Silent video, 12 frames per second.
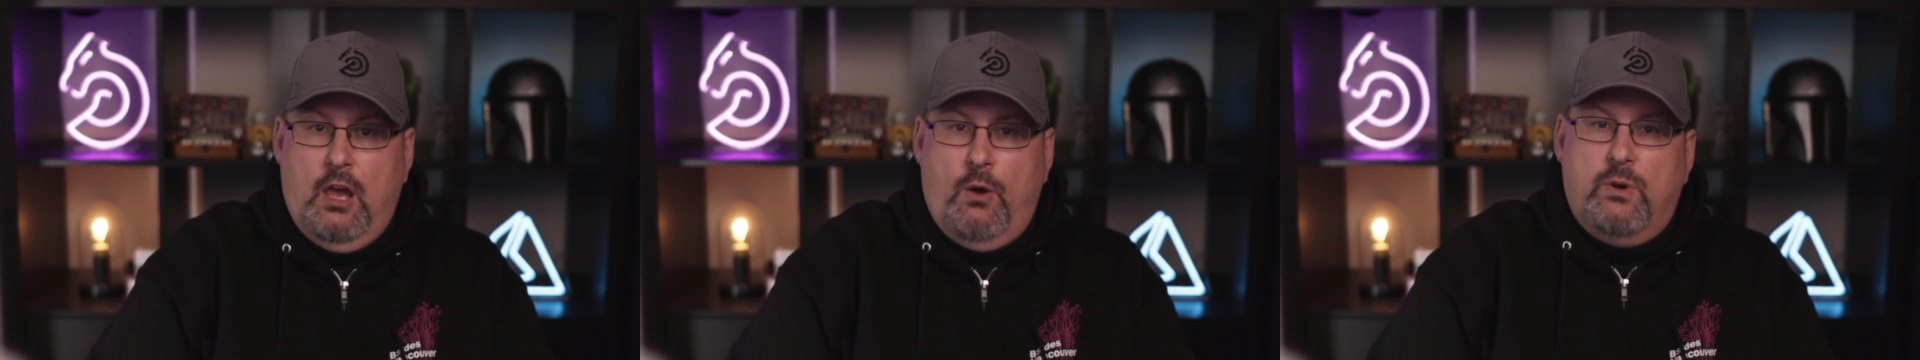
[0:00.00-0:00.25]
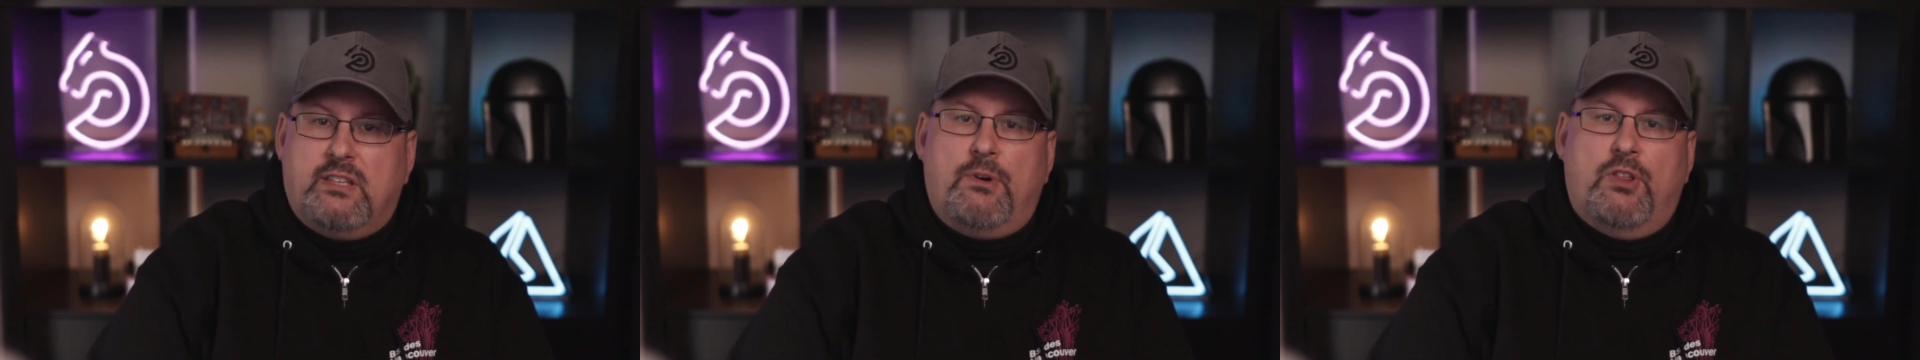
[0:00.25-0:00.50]

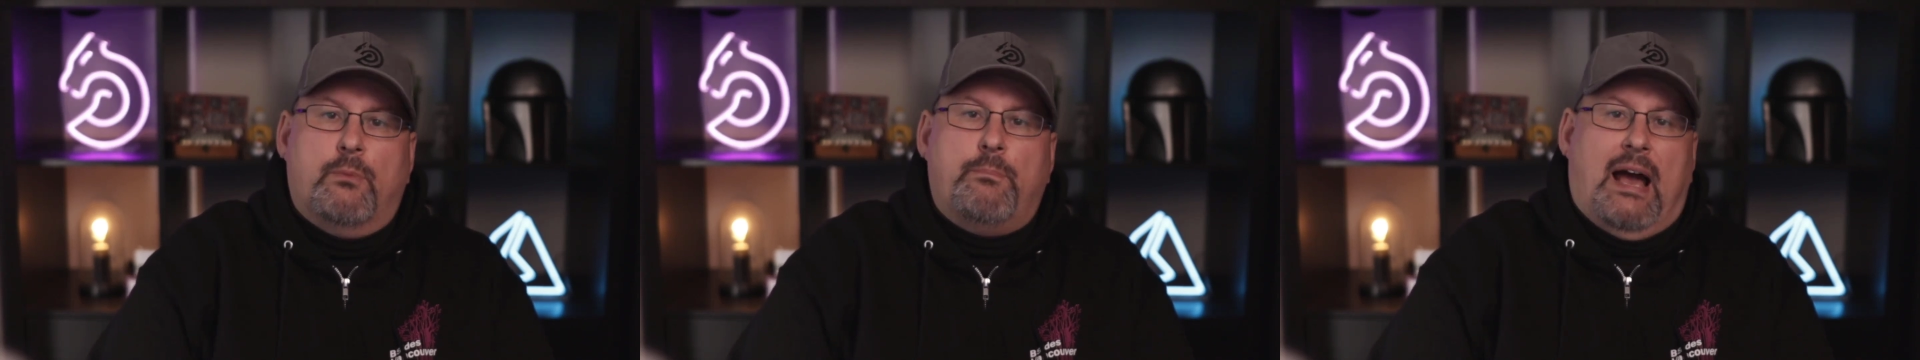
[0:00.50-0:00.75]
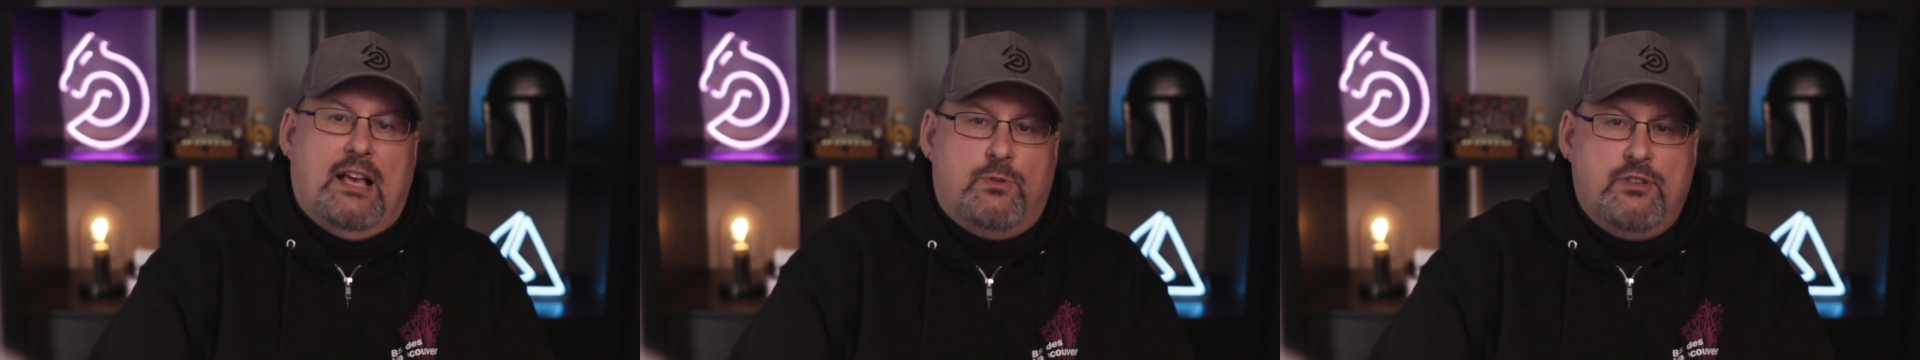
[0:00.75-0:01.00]
with some of their
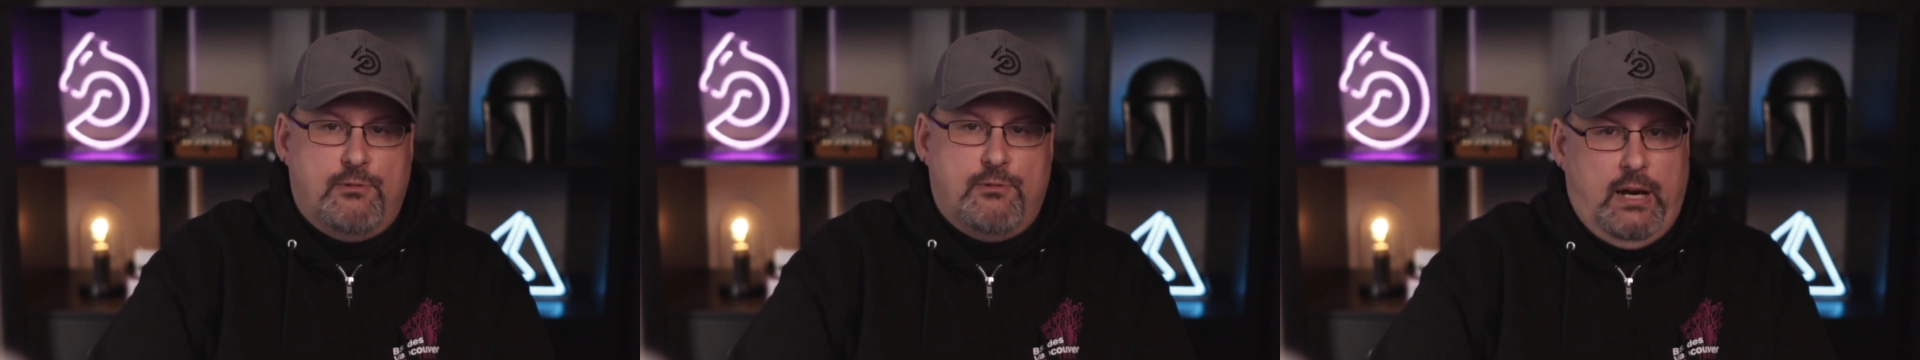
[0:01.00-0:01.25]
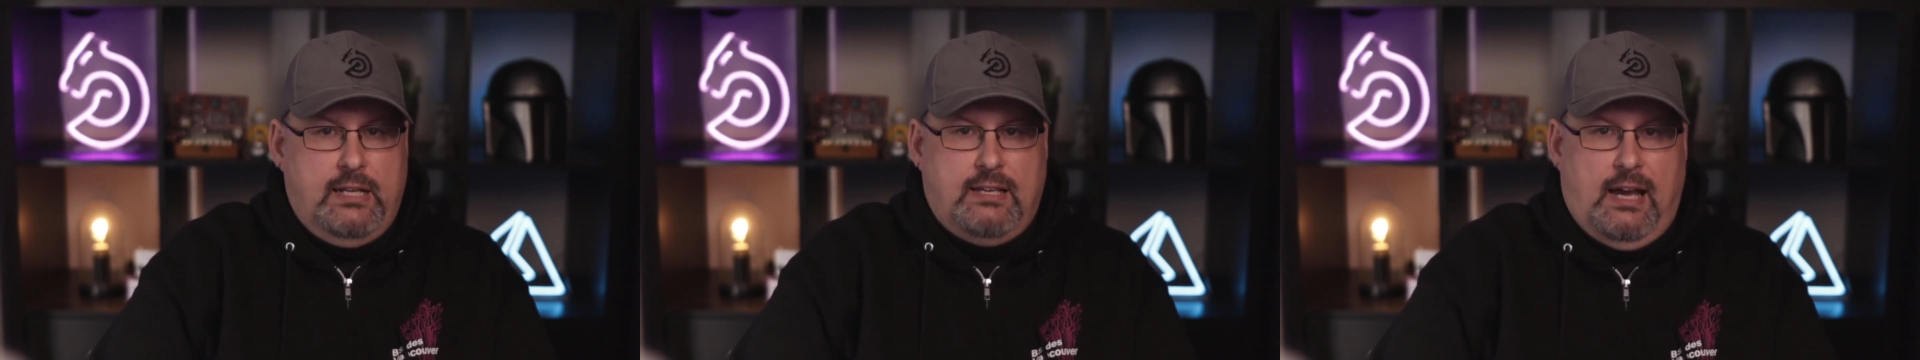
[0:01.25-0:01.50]
password
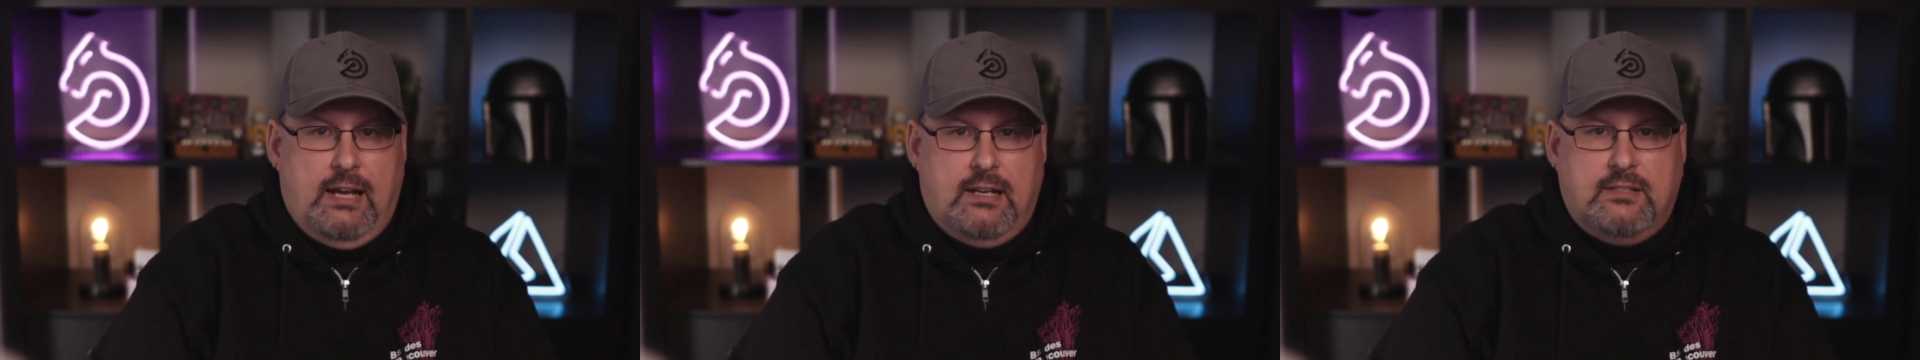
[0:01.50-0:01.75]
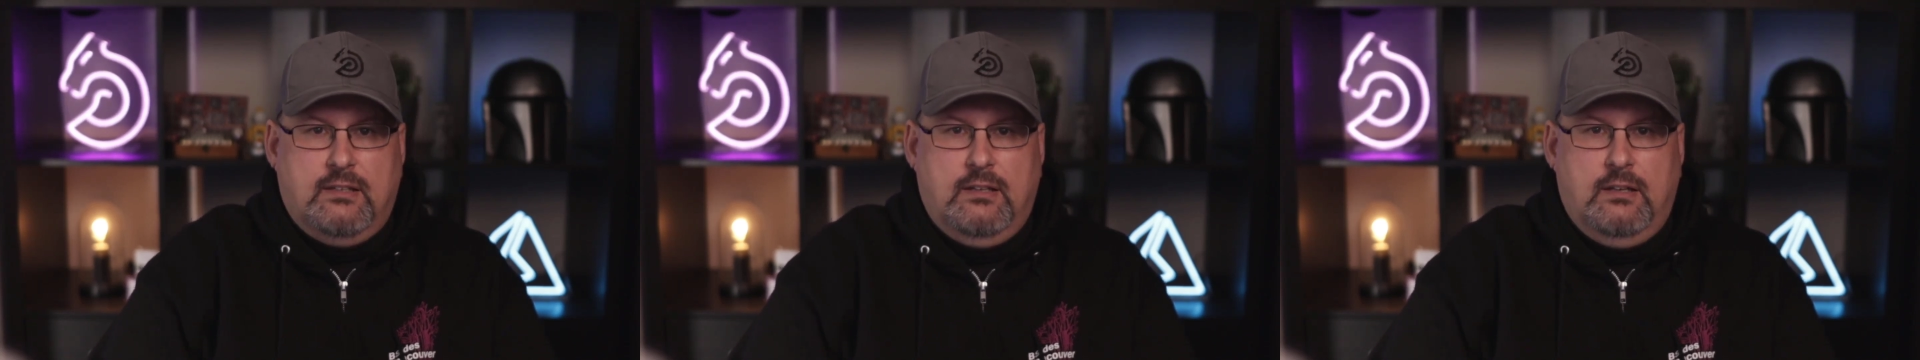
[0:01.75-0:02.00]
spray
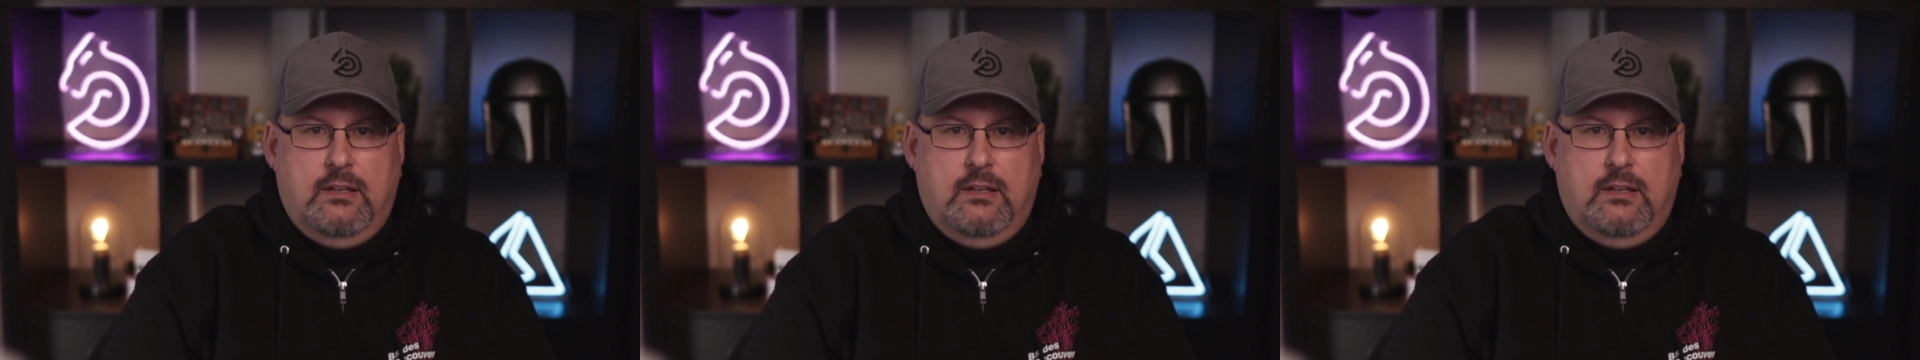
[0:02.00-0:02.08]
attacks.